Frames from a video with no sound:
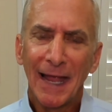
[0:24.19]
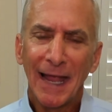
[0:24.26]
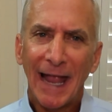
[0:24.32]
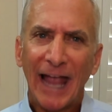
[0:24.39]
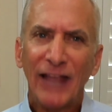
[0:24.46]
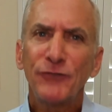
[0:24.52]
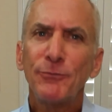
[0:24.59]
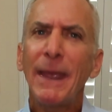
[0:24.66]

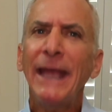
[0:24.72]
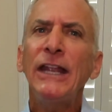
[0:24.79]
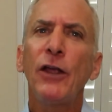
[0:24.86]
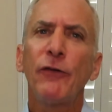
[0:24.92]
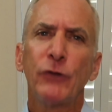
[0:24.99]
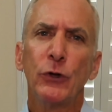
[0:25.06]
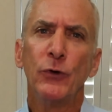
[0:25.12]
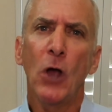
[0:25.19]
As many
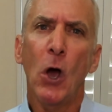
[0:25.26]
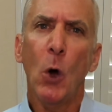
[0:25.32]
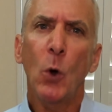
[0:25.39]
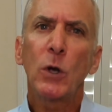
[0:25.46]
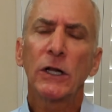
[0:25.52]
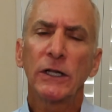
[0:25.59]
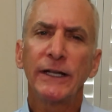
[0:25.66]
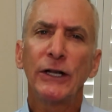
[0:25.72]
of you know,
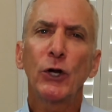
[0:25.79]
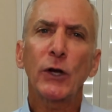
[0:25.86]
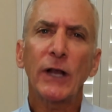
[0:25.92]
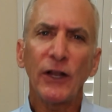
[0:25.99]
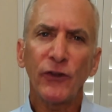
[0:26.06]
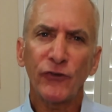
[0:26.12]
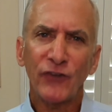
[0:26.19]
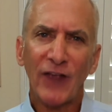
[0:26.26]
clear,
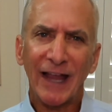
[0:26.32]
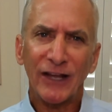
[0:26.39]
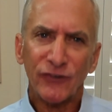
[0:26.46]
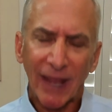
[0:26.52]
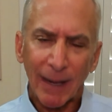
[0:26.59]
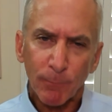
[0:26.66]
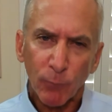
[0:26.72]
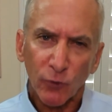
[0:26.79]
concise,
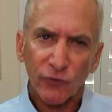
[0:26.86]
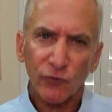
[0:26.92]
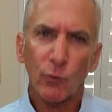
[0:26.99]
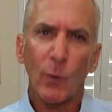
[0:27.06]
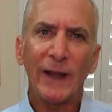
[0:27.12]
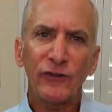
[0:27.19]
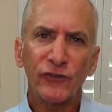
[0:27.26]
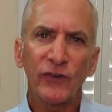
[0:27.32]
and
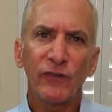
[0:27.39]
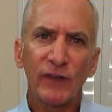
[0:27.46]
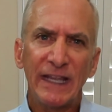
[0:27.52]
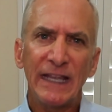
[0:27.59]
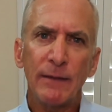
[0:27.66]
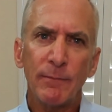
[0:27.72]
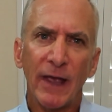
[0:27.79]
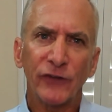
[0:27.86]
persuasive
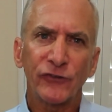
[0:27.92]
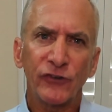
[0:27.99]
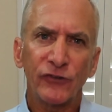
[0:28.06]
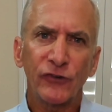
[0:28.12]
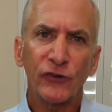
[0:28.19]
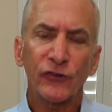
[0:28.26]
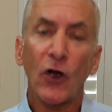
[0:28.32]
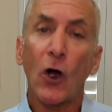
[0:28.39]
key
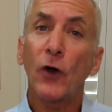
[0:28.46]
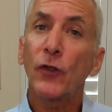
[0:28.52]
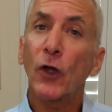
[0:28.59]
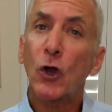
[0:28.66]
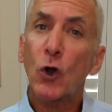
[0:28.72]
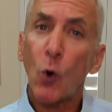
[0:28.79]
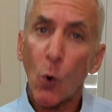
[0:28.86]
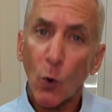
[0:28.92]
messages are the
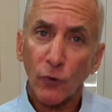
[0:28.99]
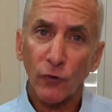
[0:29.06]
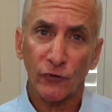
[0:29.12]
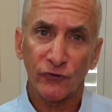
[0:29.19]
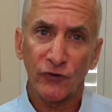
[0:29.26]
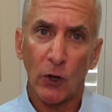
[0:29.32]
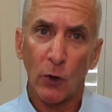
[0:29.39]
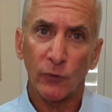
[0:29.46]

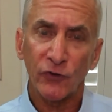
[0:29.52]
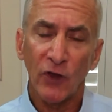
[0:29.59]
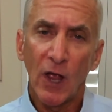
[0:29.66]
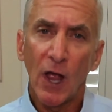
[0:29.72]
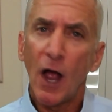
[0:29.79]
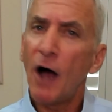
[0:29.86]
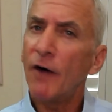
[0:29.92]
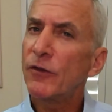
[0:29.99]
cornerstones
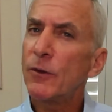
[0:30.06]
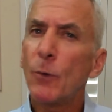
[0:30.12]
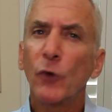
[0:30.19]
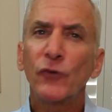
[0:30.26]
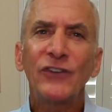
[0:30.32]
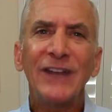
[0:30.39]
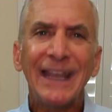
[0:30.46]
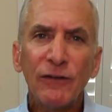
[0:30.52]
of the
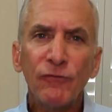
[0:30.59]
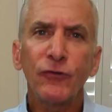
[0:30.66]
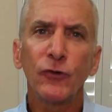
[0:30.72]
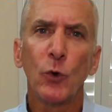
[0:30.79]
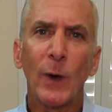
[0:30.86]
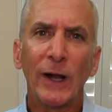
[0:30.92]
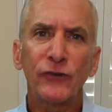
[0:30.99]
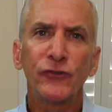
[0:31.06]
most
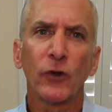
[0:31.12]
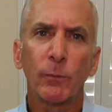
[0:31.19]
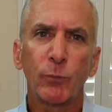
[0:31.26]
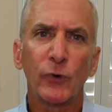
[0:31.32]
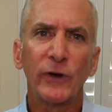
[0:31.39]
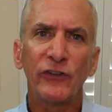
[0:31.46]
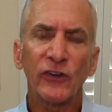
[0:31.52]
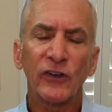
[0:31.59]
influential
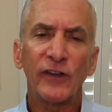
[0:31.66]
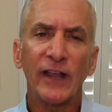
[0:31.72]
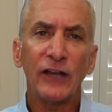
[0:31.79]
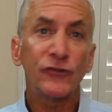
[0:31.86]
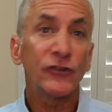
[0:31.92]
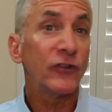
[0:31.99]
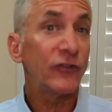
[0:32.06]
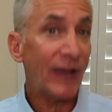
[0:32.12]

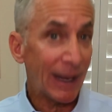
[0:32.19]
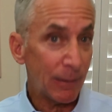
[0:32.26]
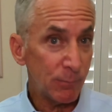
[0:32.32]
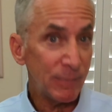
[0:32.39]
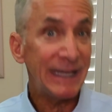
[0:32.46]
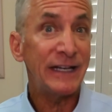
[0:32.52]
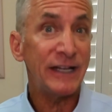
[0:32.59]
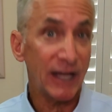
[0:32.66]
presentations and
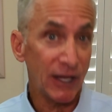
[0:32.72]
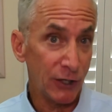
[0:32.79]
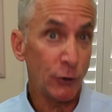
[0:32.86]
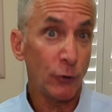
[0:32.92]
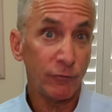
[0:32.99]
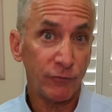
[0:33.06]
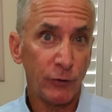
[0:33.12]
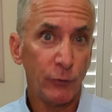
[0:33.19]
media
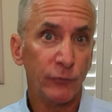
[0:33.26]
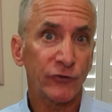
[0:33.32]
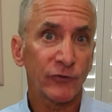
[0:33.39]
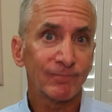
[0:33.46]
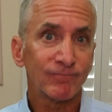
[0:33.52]
interviews.